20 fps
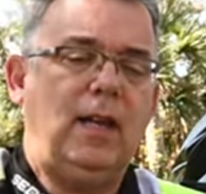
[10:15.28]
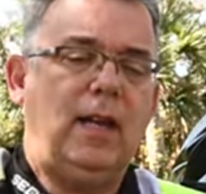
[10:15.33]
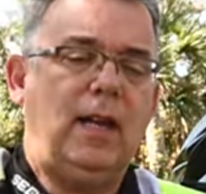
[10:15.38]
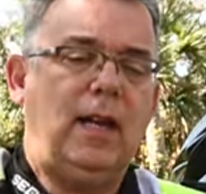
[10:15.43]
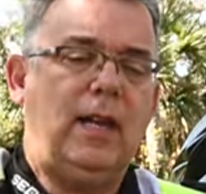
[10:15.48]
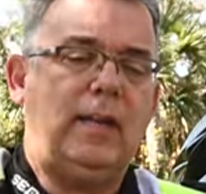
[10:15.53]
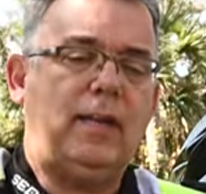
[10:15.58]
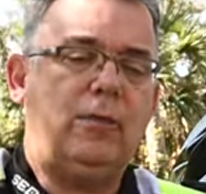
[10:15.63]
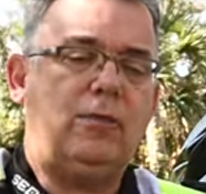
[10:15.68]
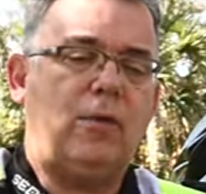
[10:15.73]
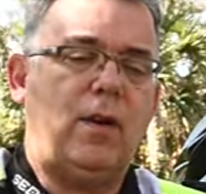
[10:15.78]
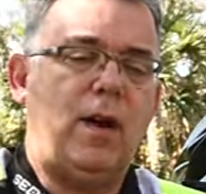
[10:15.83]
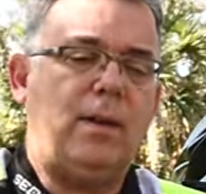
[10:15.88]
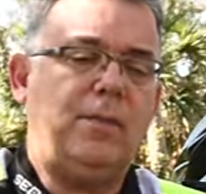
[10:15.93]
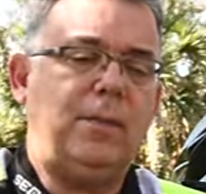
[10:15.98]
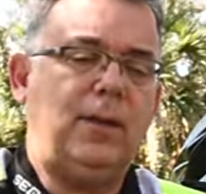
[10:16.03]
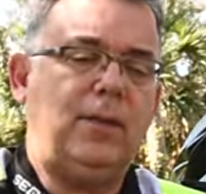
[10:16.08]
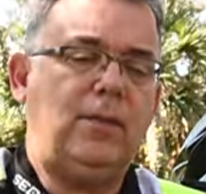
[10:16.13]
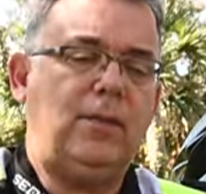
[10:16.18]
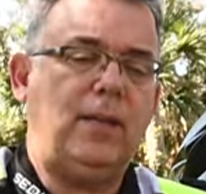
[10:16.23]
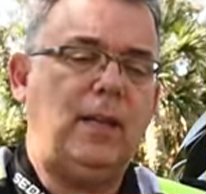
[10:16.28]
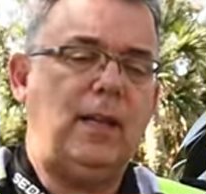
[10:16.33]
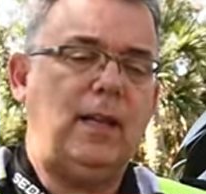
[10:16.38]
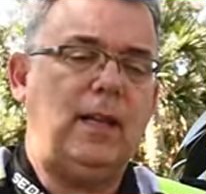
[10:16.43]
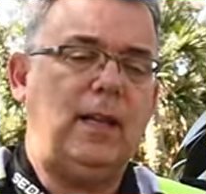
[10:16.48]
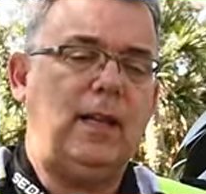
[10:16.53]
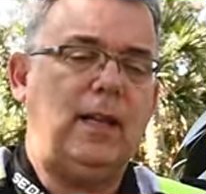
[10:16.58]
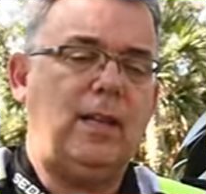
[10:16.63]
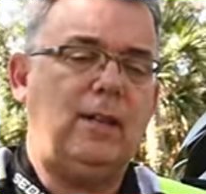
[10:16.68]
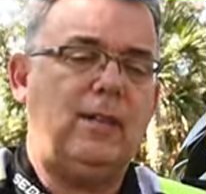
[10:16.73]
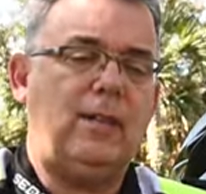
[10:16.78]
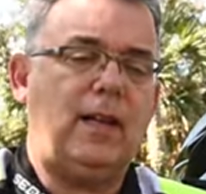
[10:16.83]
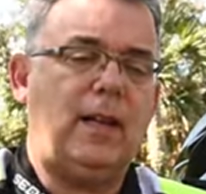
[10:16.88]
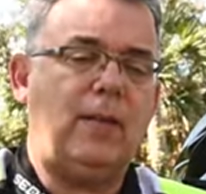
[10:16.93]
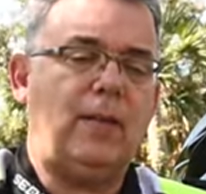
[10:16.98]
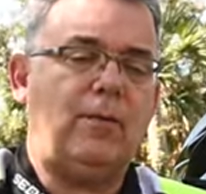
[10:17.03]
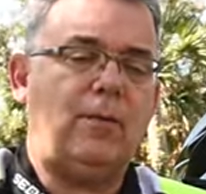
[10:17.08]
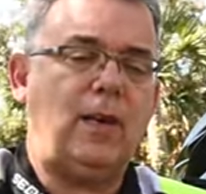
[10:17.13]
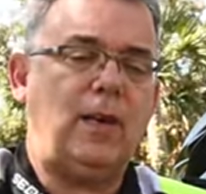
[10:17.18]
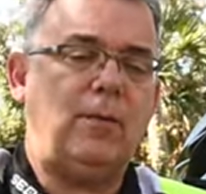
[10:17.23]
I can drop it, set it, and it
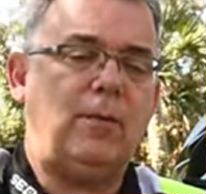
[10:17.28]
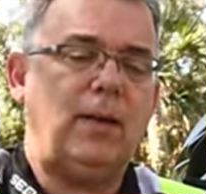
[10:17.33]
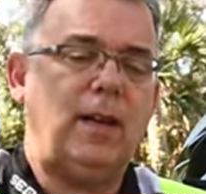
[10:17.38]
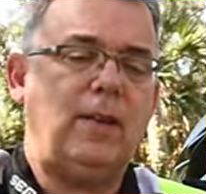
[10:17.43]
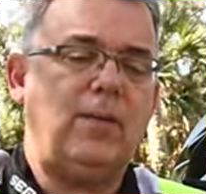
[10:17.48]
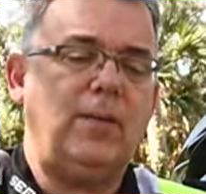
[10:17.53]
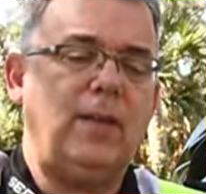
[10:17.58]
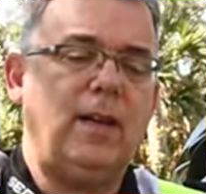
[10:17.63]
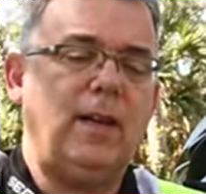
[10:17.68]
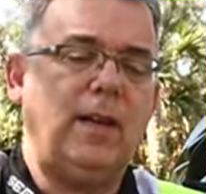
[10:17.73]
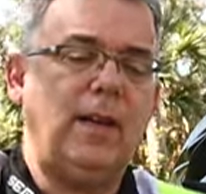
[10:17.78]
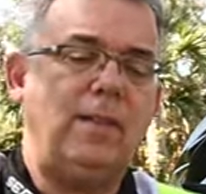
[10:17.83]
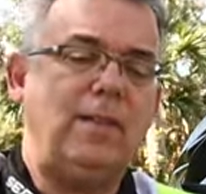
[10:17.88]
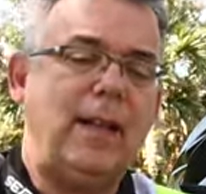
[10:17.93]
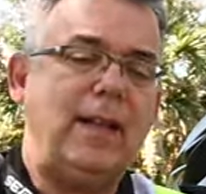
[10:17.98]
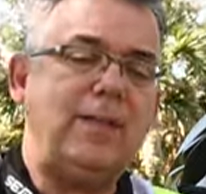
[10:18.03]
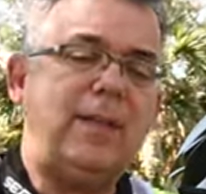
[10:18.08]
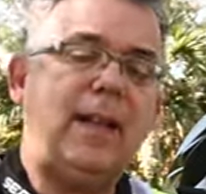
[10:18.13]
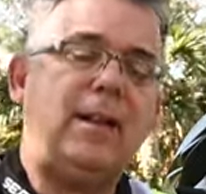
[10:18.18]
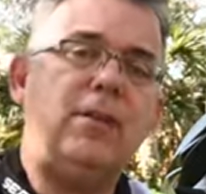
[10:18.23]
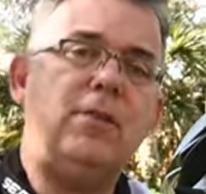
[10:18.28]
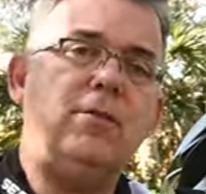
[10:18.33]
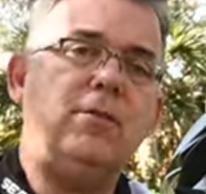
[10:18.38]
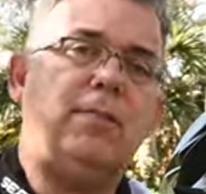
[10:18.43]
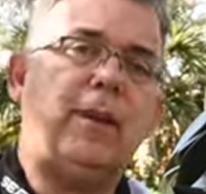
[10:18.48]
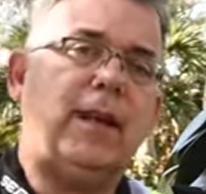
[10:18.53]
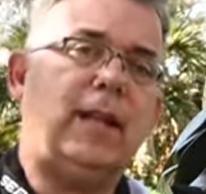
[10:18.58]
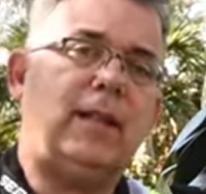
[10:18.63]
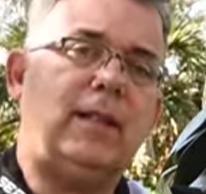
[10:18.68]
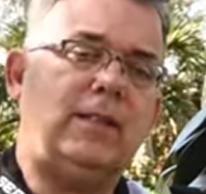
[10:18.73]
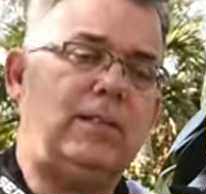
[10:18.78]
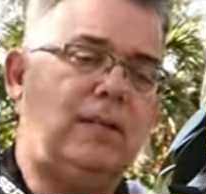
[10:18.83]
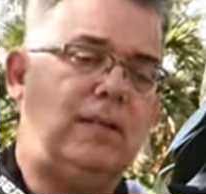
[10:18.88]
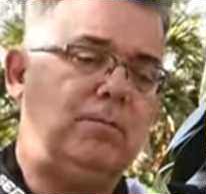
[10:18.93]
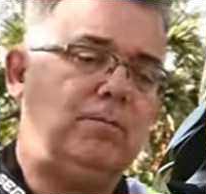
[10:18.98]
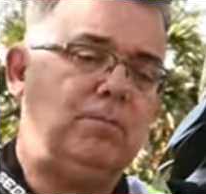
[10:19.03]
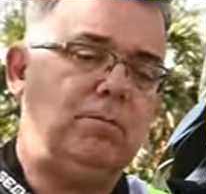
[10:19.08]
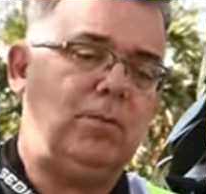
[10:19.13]
stays right where I set it. That's how you balance it.